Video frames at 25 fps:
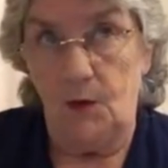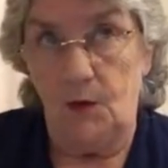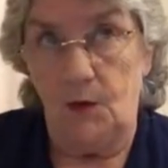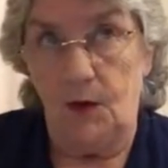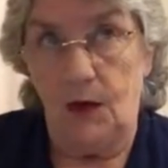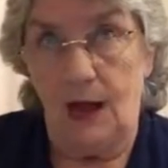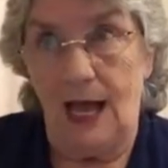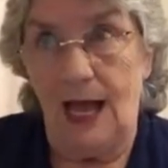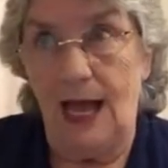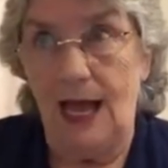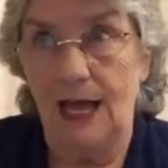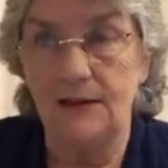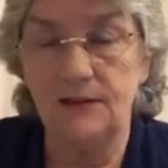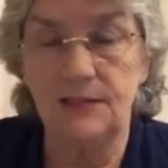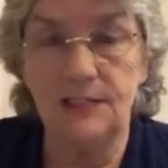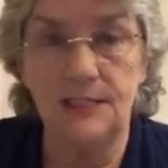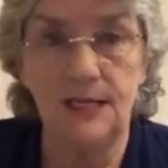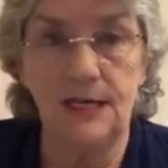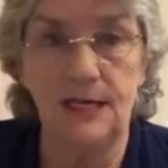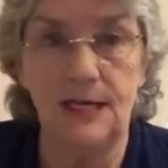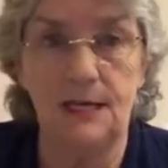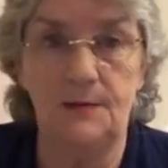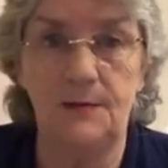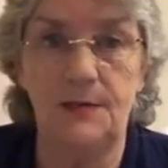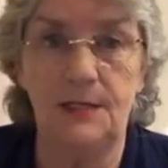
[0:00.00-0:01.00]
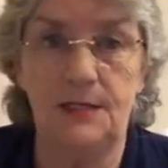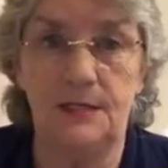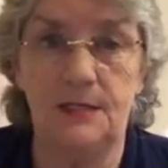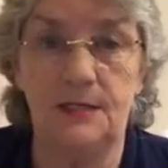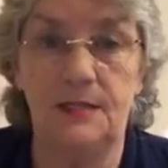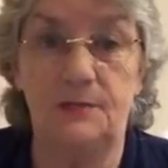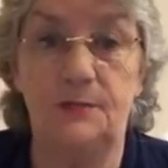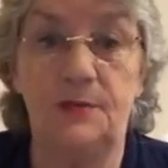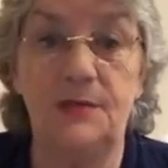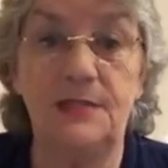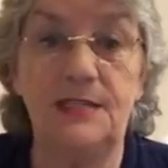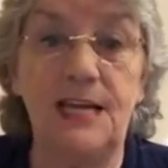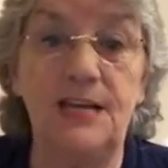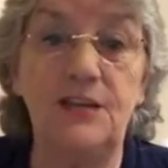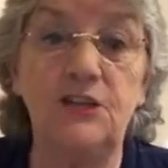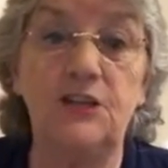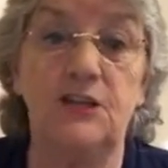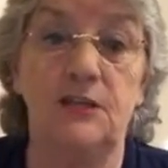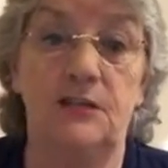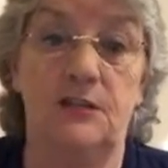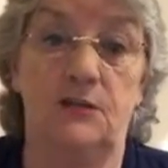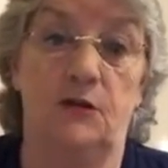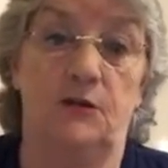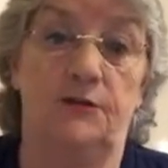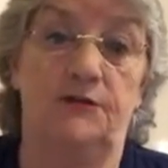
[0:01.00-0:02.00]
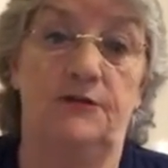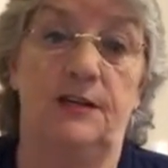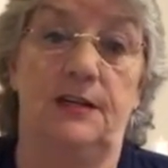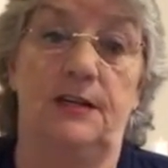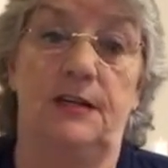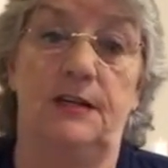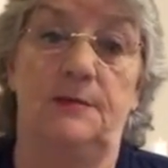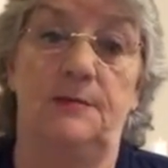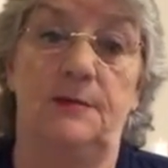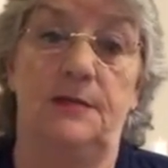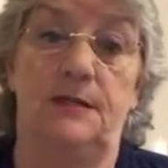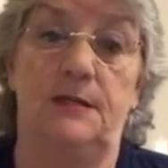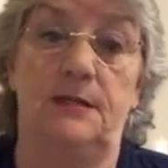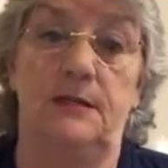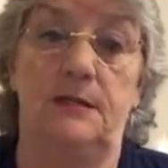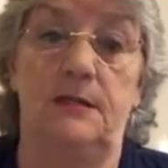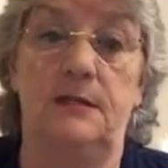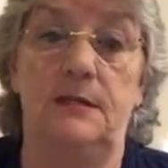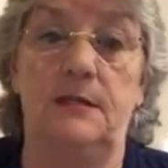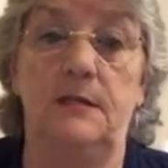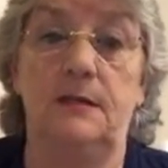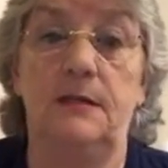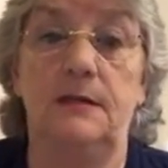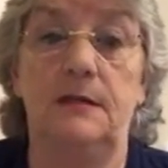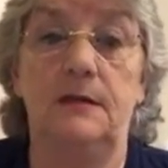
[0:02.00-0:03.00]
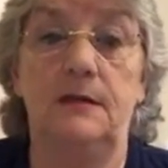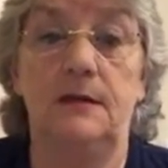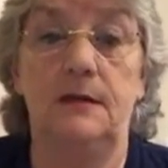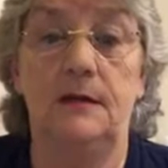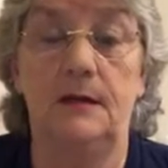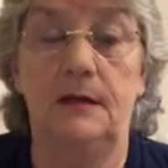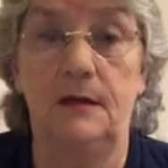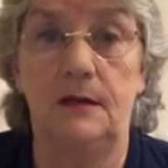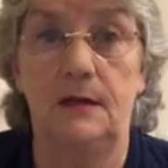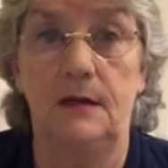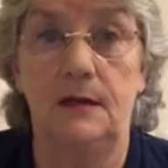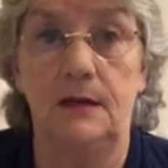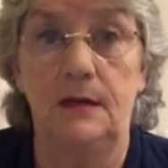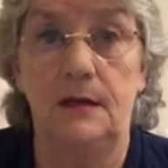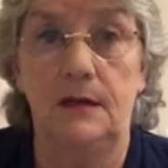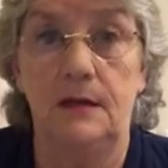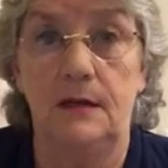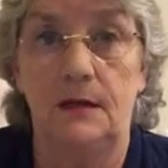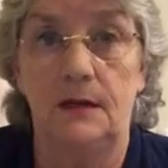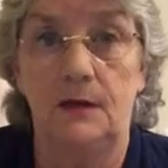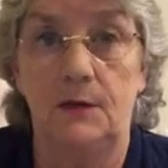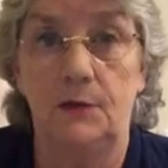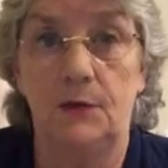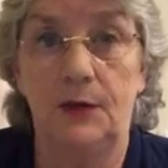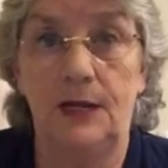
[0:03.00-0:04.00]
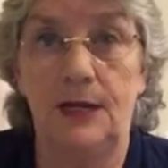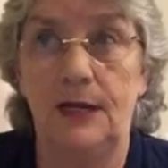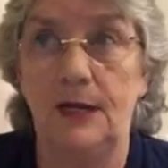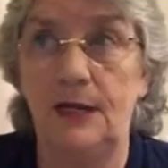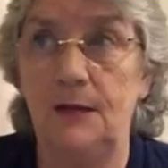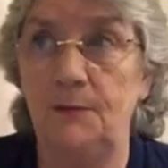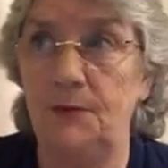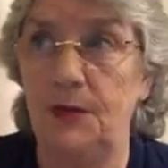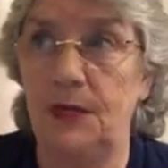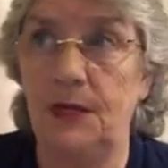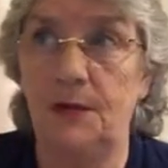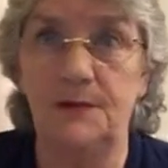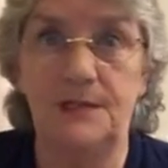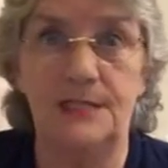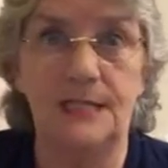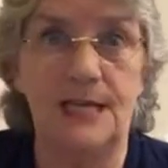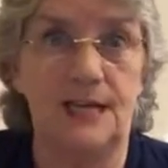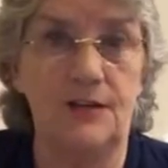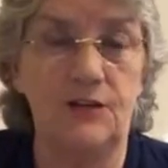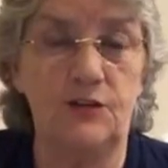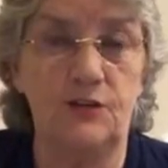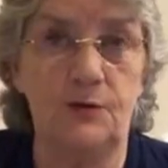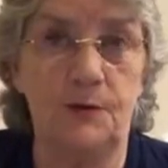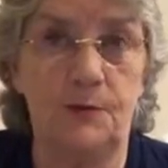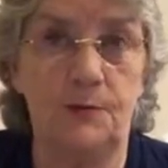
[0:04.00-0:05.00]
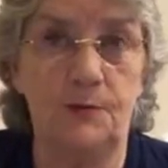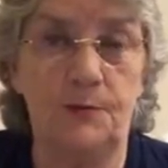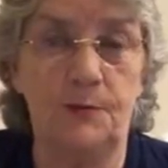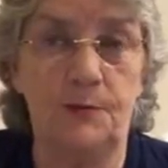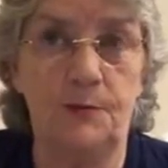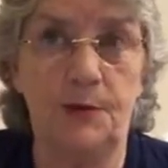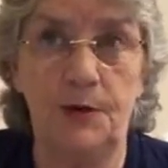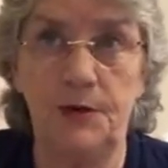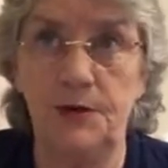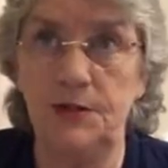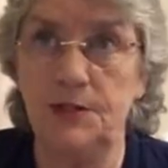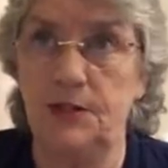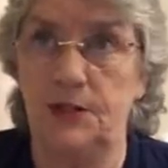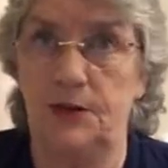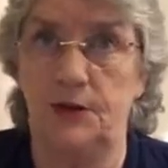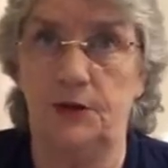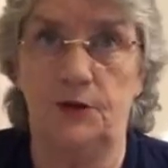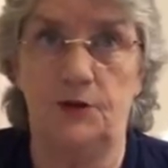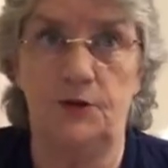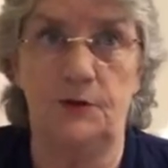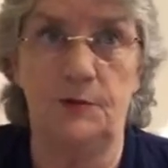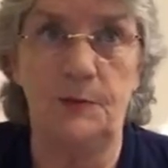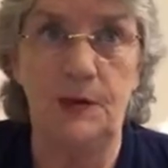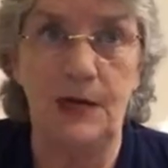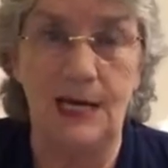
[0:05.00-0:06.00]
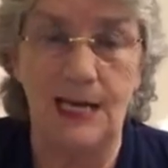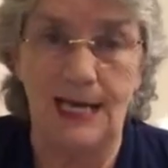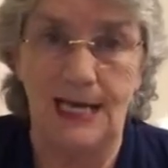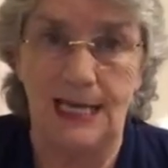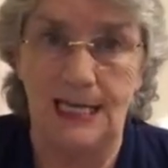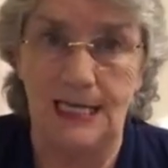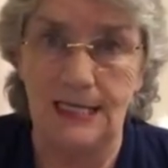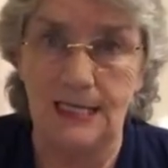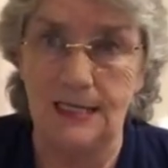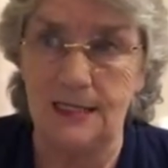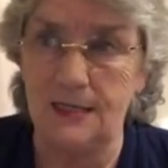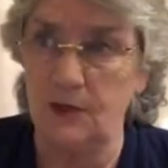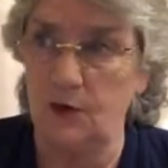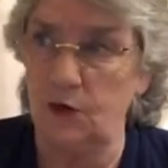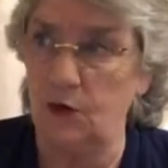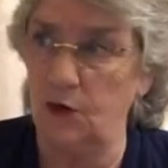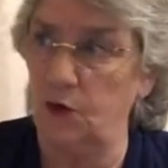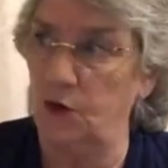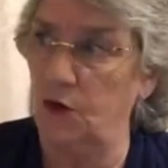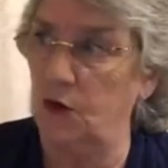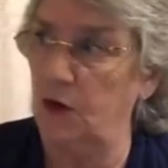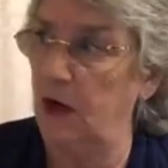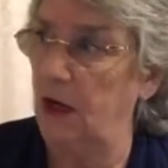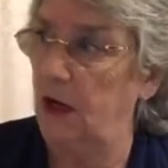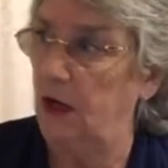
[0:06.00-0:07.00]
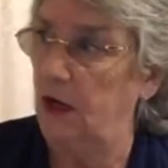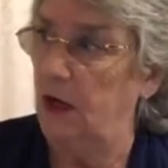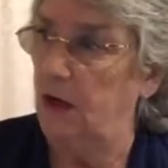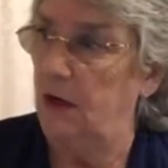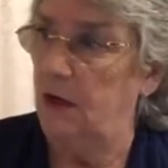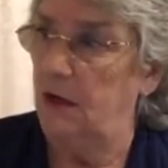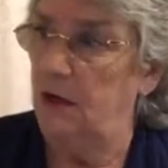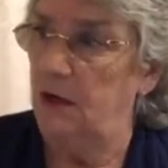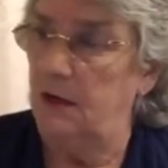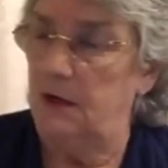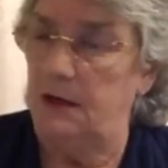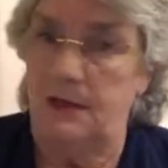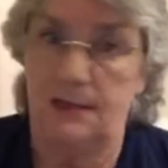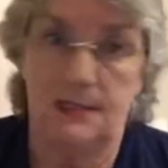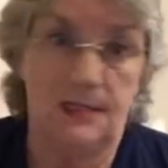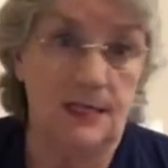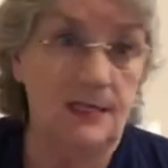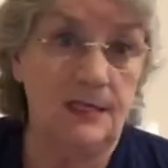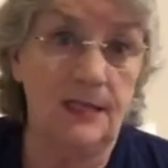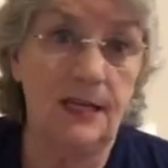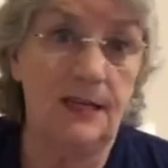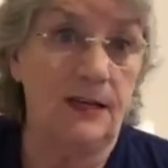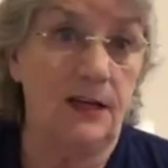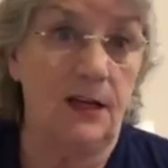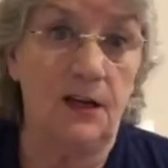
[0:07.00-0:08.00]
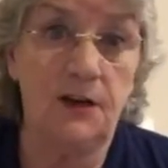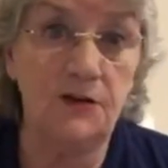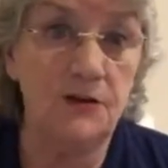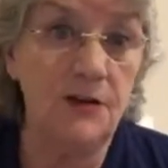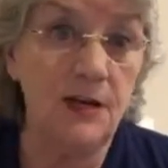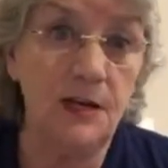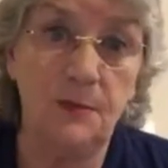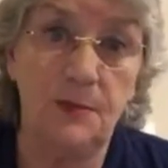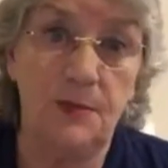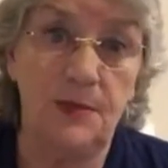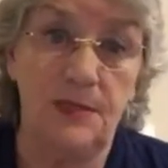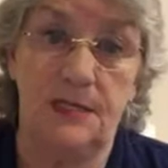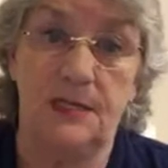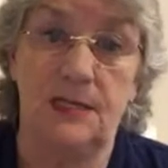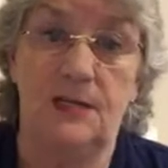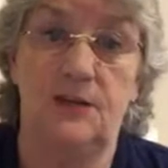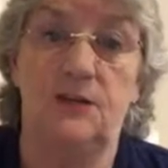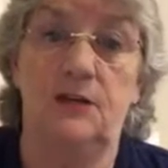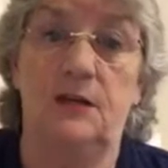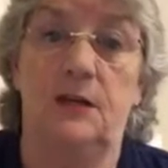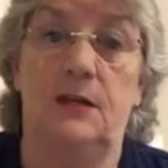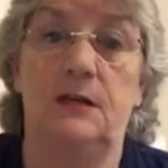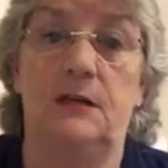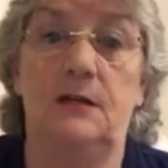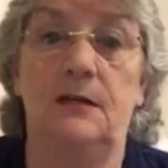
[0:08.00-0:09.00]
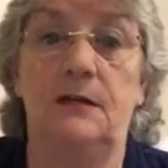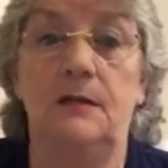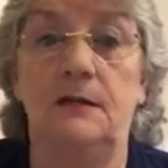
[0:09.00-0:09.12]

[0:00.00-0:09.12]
How does it limit us? Possessions often limit us. We become attached to a person or a place or, as I said, a career position.